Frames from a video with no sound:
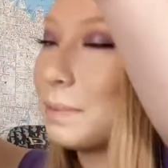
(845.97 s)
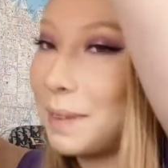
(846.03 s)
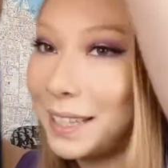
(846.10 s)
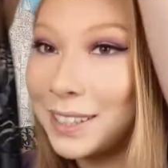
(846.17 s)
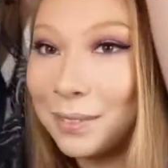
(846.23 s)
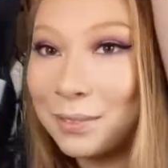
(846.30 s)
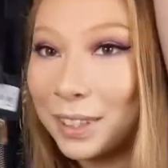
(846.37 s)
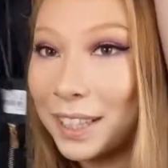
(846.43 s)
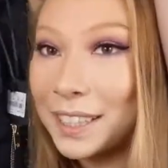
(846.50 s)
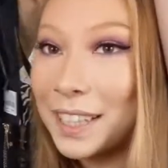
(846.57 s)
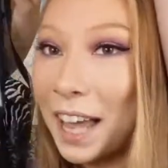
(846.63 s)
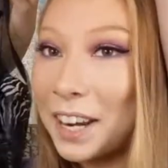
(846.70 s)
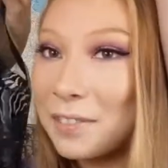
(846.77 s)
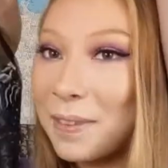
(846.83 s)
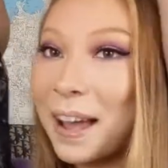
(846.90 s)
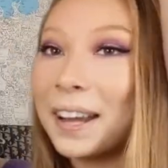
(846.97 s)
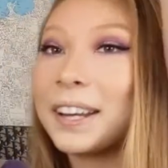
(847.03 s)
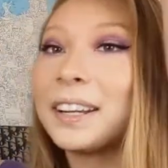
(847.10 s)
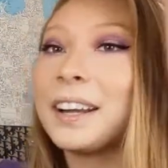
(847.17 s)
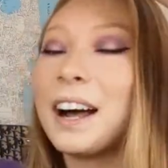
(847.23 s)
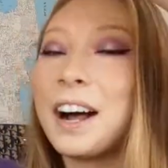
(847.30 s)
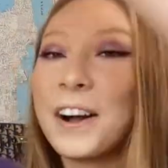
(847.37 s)
to me. So I'm really excited about
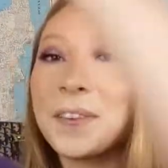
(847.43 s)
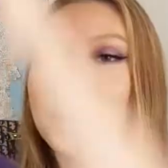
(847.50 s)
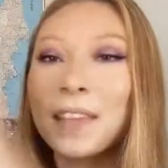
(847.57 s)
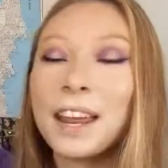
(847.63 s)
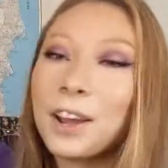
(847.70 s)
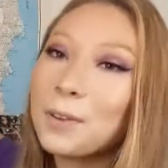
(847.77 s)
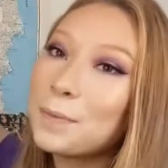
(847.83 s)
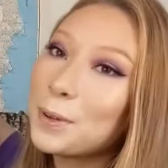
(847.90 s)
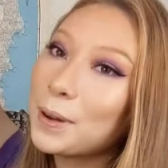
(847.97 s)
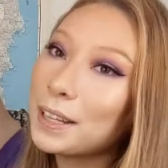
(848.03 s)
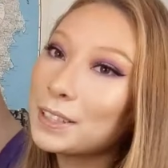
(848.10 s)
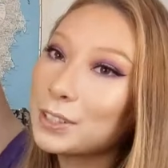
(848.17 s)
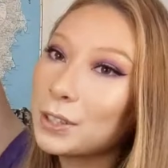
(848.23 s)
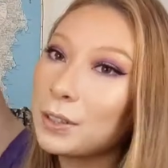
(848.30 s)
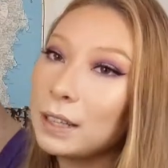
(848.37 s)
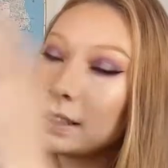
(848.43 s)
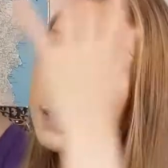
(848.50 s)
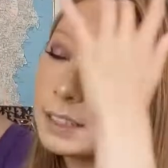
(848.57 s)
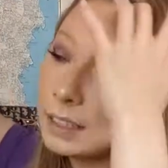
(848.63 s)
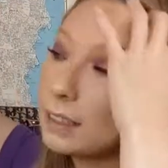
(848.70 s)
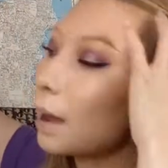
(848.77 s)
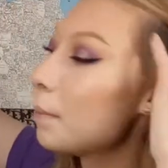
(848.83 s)
it. I hope you are too. It
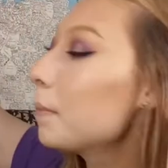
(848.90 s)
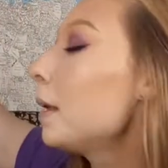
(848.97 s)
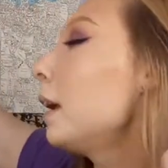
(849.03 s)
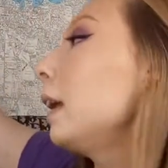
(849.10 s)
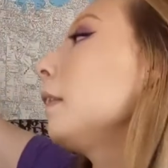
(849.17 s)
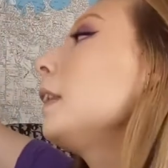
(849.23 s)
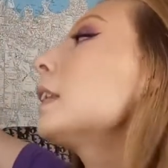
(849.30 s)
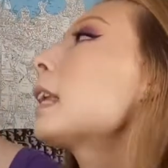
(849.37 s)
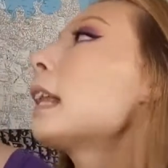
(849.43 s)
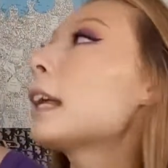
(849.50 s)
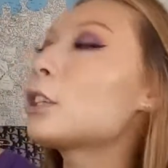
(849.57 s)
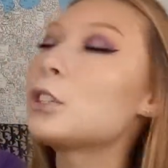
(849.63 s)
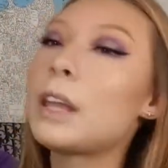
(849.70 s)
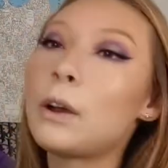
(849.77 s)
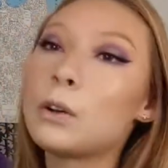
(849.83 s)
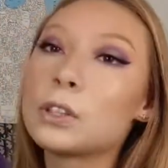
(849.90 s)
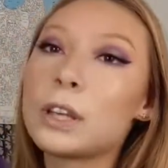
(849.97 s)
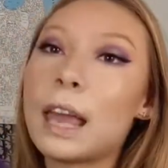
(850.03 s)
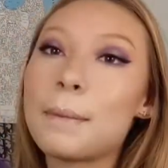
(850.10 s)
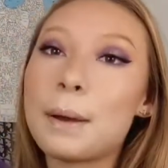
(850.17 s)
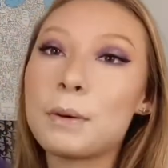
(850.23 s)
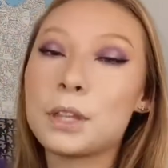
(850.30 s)
did come, this collection, they also
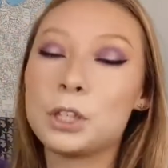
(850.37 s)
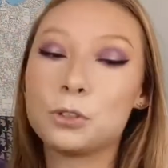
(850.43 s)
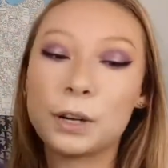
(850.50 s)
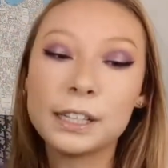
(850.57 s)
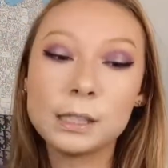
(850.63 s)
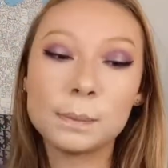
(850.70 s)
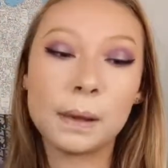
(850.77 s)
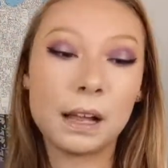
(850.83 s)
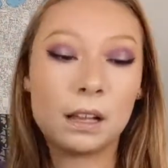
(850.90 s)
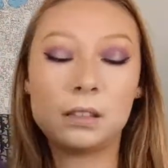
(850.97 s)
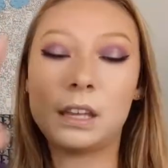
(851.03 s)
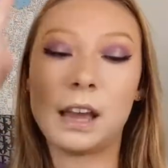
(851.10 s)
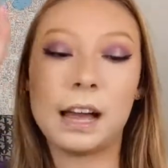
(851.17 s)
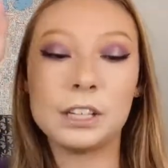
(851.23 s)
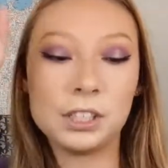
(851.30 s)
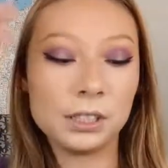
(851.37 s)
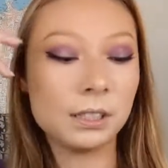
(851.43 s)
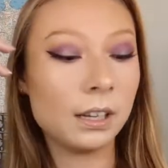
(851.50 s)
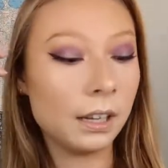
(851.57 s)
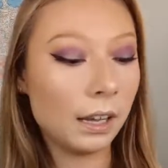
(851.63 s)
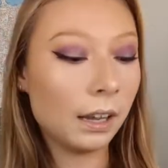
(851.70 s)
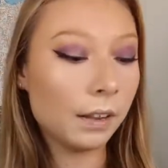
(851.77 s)
came out with a dress, but yeah, I
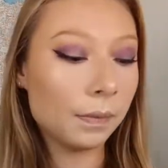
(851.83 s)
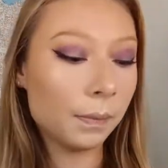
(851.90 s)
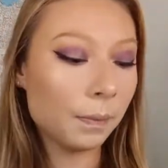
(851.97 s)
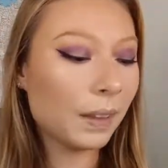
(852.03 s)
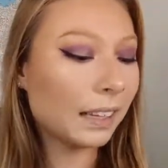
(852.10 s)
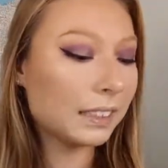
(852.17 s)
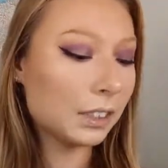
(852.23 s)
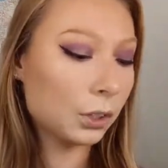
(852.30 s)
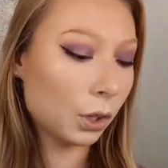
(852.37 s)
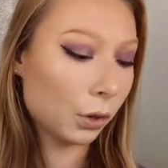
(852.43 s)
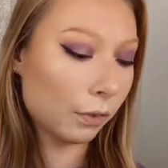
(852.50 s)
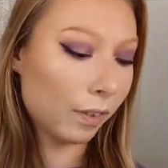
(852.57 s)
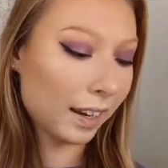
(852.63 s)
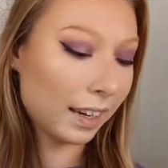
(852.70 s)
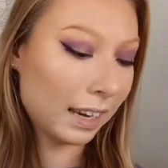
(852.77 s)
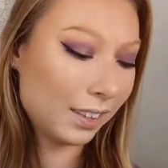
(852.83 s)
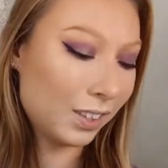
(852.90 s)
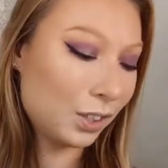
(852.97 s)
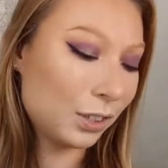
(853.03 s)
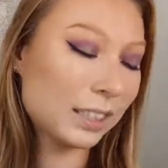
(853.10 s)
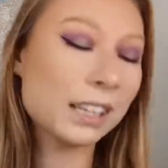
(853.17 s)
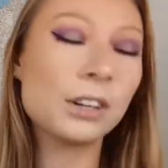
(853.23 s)
didn't know if I needed the
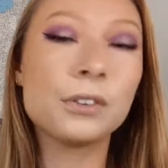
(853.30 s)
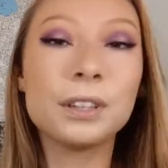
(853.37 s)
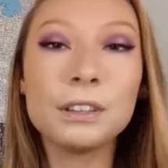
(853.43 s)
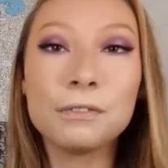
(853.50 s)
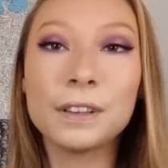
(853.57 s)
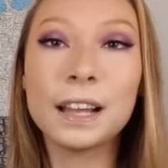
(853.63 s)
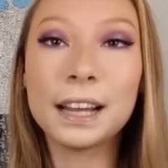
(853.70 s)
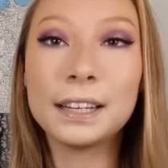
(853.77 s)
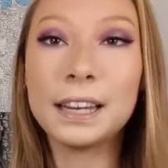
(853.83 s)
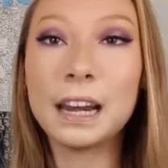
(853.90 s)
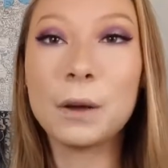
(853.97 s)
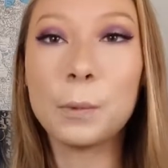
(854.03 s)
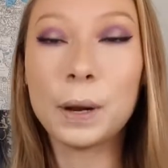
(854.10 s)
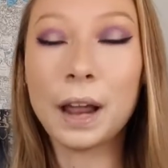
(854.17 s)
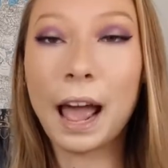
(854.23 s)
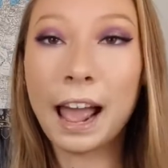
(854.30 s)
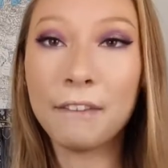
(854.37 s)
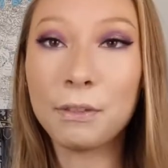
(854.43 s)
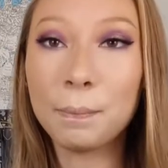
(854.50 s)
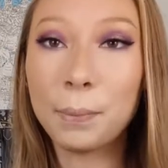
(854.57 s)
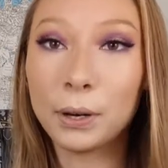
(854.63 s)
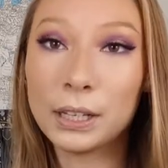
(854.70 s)
dress. I don't really feel like I need it when I have
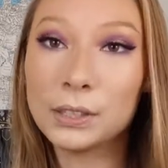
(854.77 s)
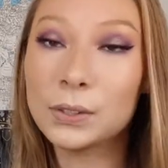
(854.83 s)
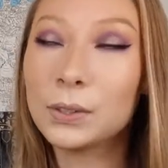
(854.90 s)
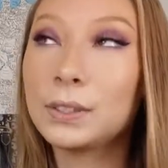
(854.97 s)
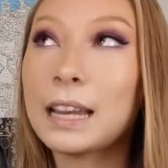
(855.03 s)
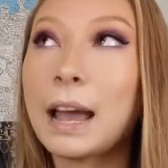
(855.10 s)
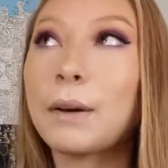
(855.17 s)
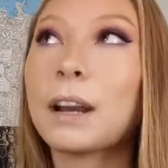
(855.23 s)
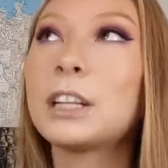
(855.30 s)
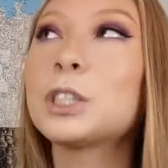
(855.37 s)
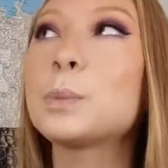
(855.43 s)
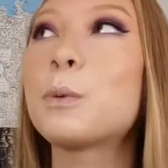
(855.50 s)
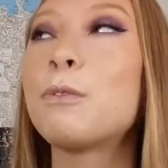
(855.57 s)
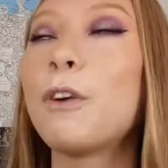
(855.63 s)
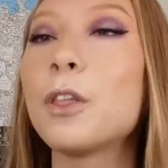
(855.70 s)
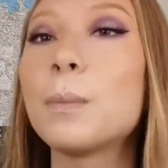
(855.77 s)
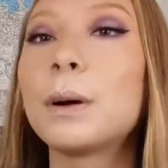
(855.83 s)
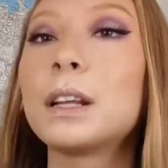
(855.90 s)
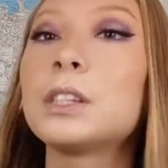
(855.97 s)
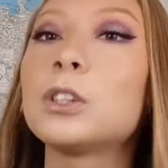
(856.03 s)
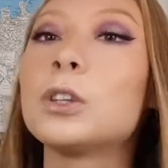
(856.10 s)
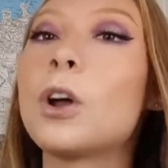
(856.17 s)
the bodysuit now, and I just prefer the
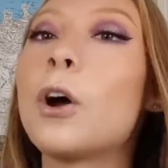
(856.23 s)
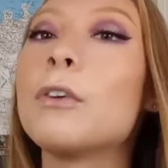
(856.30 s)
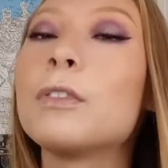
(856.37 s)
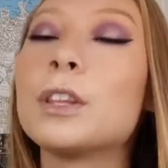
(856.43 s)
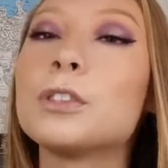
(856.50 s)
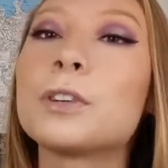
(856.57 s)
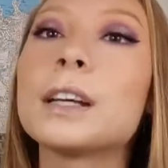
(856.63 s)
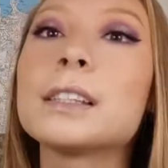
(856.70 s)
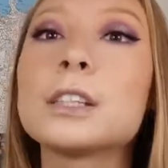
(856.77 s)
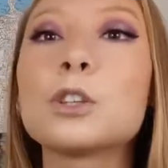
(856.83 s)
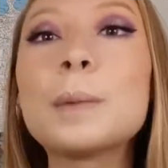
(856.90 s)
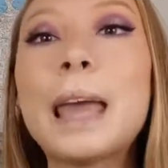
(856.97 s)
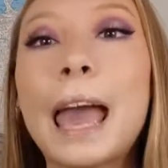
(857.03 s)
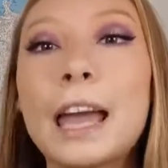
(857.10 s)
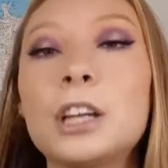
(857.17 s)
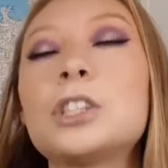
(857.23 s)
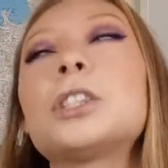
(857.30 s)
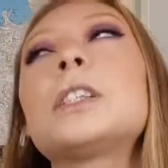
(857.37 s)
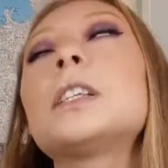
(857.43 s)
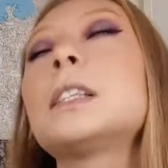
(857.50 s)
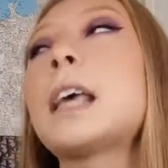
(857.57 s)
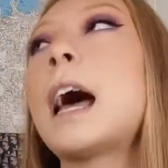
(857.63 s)
bodysuit over the dress. It took me ages
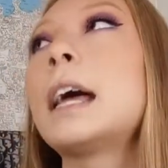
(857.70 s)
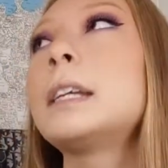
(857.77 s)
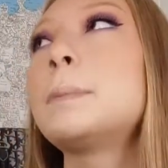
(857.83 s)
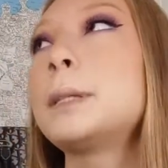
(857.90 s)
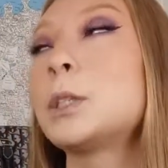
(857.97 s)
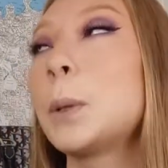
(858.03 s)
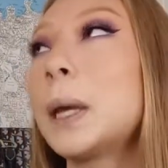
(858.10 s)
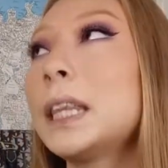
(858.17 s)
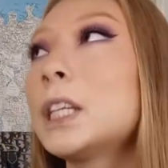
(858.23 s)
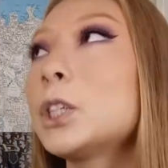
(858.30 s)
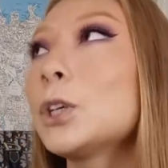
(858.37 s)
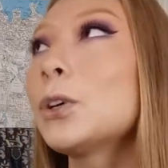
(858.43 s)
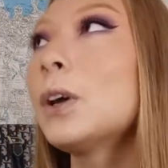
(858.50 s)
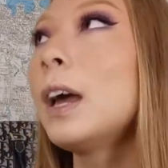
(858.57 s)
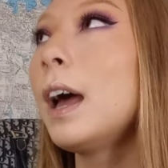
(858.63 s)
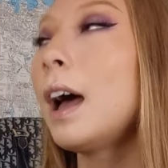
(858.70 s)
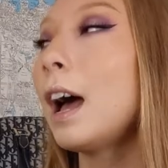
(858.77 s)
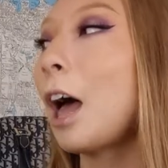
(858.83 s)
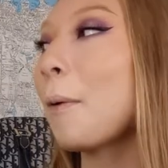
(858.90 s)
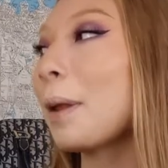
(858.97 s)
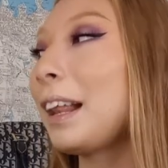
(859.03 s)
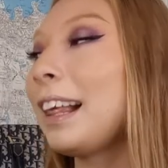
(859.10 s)
to decide between the two.
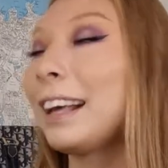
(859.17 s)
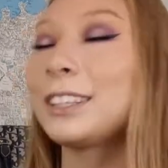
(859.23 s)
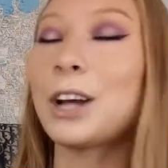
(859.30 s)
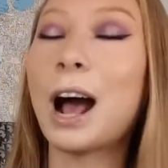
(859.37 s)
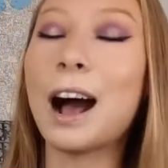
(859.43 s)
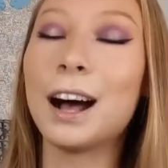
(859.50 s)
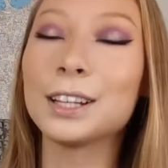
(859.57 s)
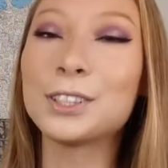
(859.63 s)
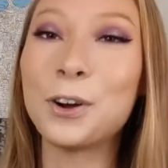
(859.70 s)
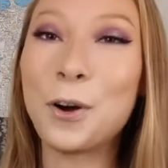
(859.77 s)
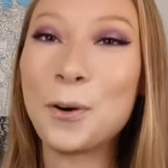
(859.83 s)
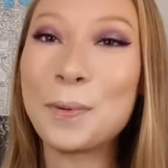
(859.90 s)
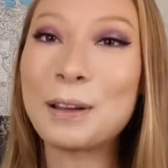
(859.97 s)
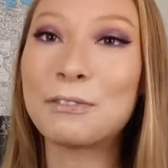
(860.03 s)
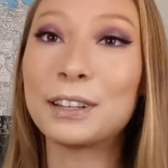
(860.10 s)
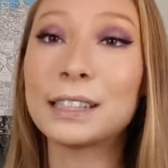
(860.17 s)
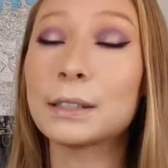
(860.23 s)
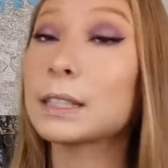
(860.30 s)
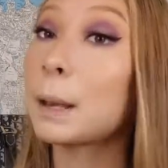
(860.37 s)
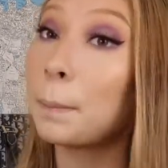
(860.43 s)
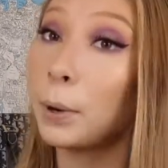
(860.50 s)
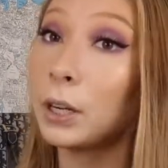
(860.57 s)
I asked all my friends, I
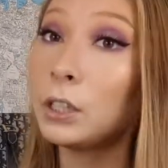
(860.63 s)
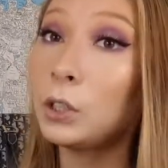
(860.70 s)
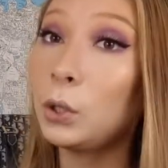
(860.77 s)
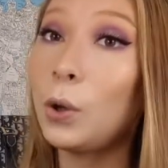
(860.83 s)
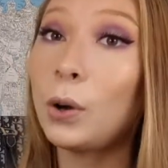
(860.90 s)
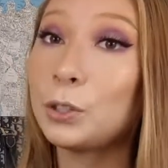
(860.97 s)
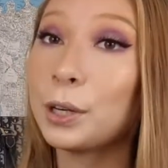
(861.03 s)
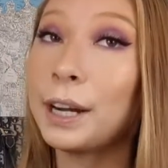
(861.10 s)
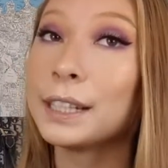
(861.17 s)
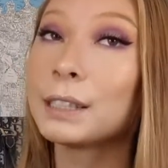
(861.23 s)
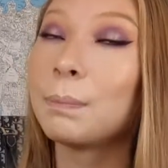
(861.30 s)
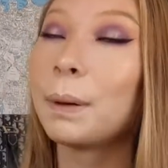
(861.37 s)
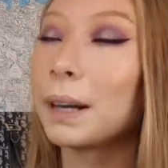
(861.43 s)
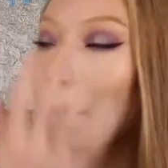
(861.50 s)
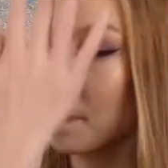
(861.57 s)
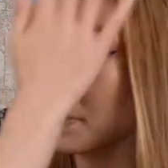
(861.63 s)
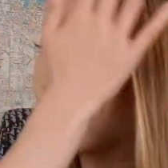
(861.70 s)
was like, bodysuit or dress? But